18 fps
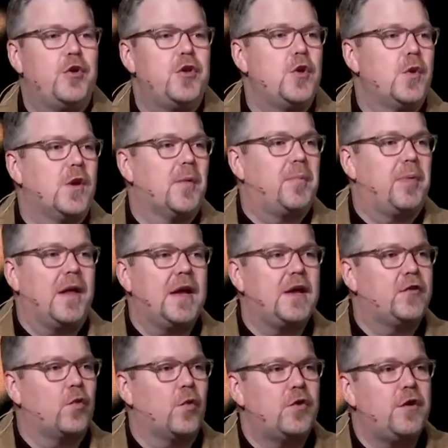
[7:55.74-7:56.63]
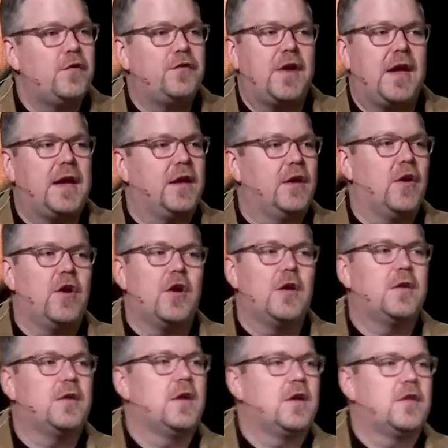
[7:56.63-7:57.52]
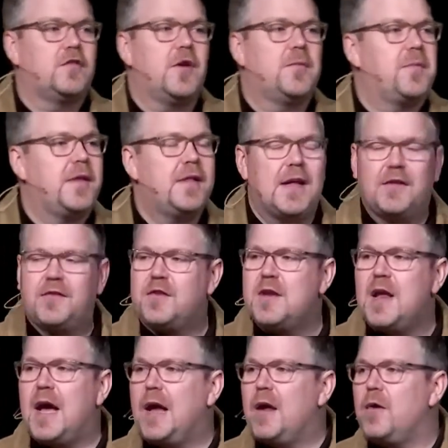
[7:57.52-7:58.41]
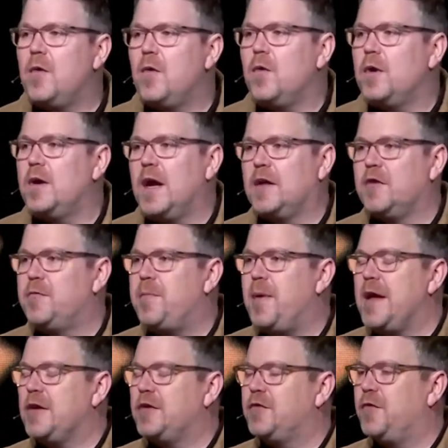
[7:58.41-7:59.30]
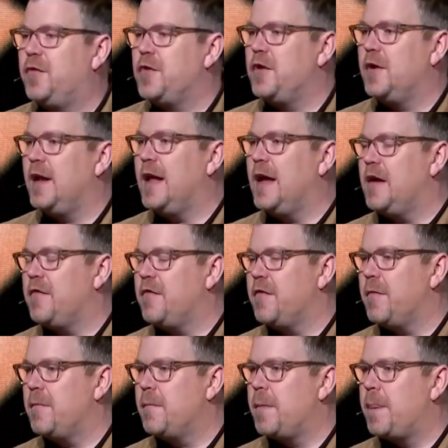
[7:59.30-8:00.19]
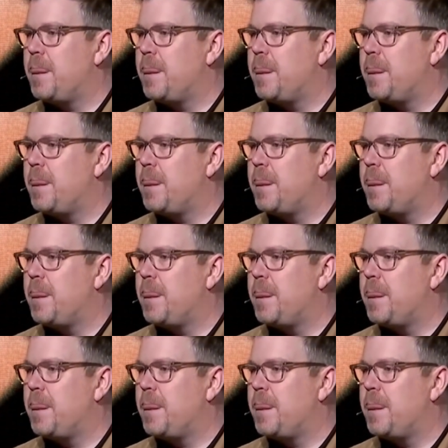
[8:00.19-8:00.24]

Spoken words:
you in a place where you've taken on something that's not God's best for your life.